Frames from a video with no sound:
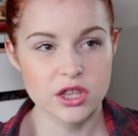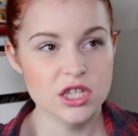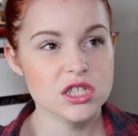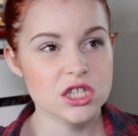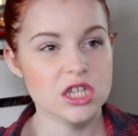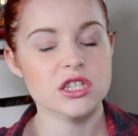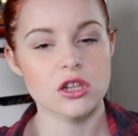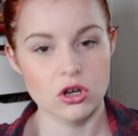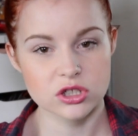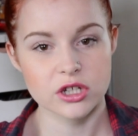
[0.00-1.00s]
This is a
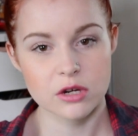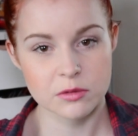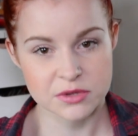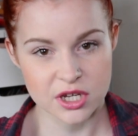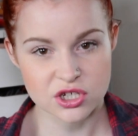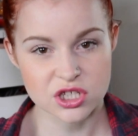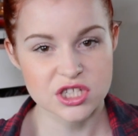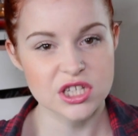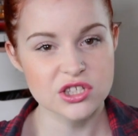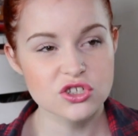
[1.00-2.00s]
long-term obsession.
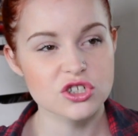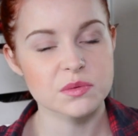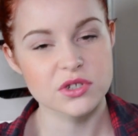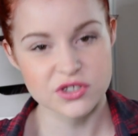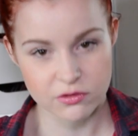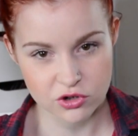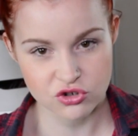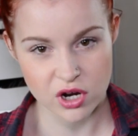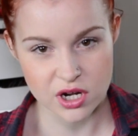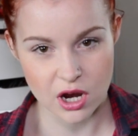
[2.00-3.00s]
This isn't just because they're on
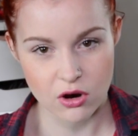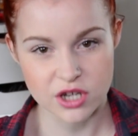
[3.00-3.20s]
trend now.